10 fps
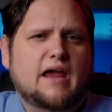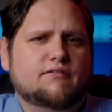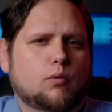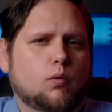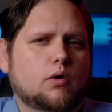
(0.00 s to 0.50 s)
Hey
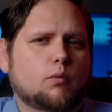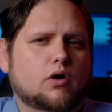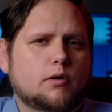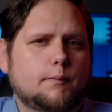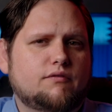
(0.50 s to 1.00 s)
everyone,
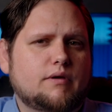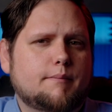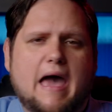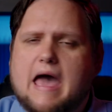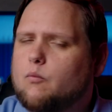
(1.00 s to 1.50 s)
welcome to Moving
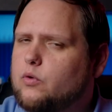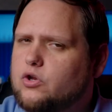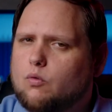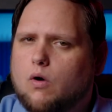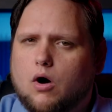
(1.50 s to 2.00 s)
Matt. We
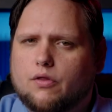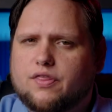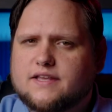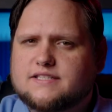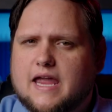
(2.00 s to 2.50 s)
do all
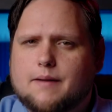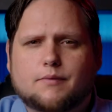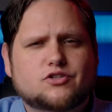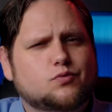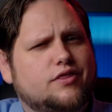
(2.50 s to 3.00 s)
things
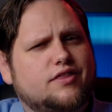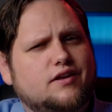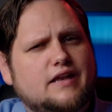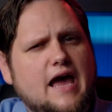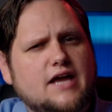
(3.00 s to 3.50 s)
cameras with a
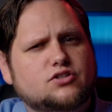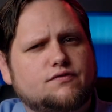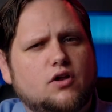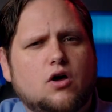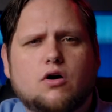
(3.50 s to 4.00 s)
dash
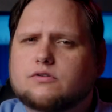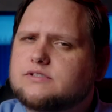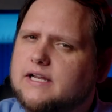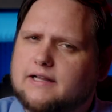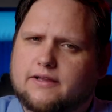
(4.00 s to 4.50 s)
of
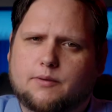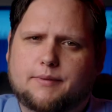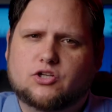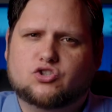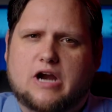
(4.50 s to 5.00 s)
vlogs and a little
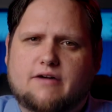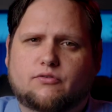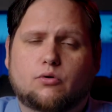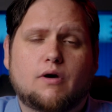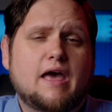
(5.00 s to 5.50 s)
bit of
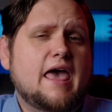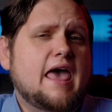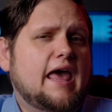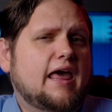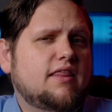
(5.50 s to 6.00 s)
travel.
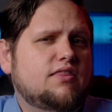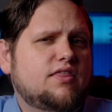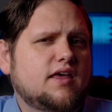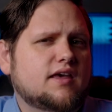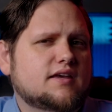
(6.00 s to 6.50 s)
And
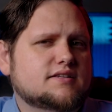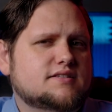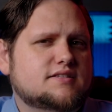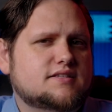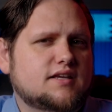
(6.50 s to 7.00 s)

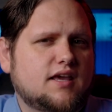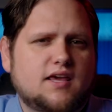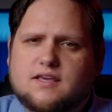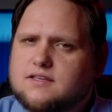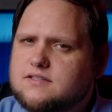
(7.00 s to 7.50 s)
this
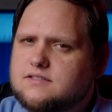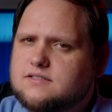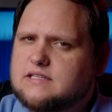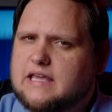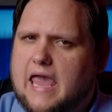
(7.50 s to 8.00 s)

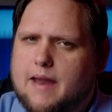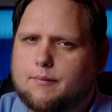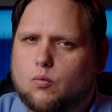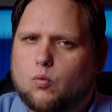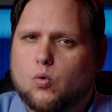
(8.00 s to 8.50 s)
is
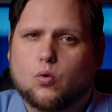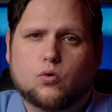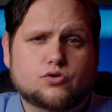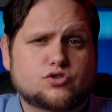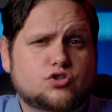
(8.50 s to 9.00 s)
Camera
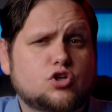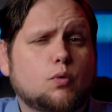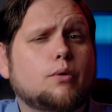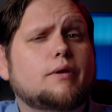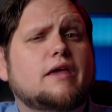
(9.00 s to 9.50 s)
Wars, the show
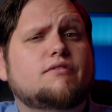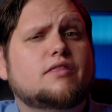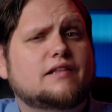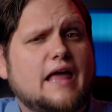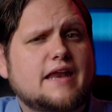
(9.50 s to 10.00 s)
where we give you
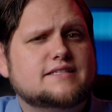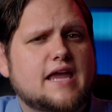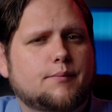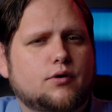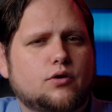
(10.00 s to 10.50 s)
the latest
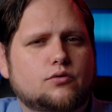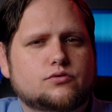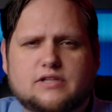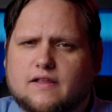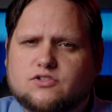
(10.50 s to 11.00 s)
camera
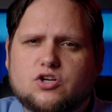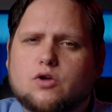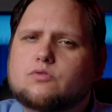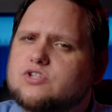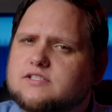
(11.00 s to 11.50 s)
news and let you
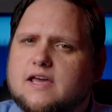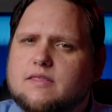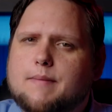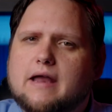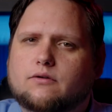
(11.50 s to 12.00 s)
know just how
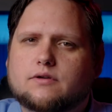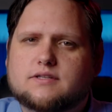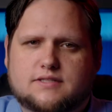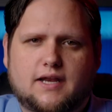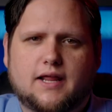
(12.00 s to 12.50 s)
the battle
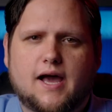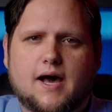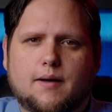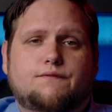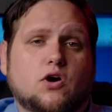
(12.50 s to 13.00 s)
is heating
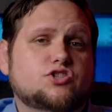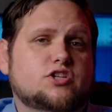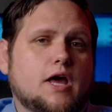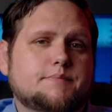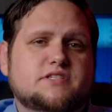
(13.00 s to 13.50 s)
up.
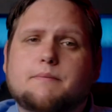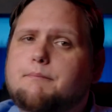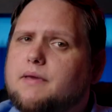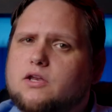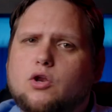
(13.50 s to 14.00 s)
First up,
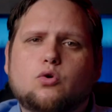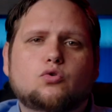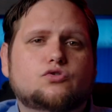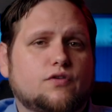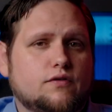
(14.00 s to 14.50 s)
some big
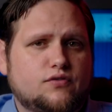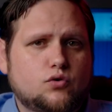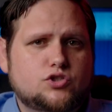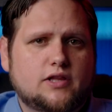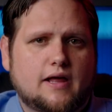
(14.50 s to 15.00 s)
news for
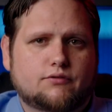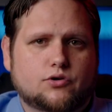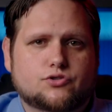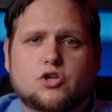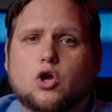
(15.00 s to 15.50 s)
Fuji
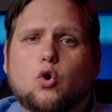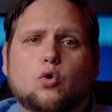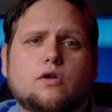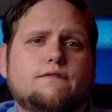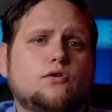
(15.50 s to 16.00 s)
lovers.
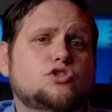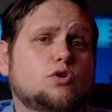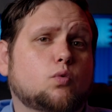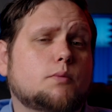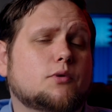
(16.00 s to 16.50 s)
According to
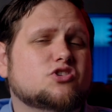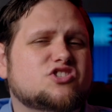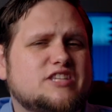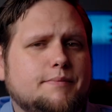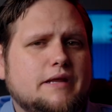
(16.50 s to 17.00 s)
Fuji Rumors,
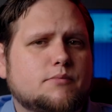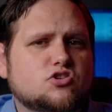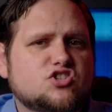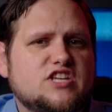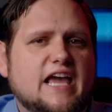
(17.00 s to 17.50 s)
September
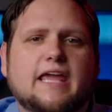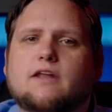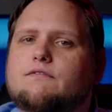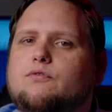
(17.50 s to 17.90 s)
2nd,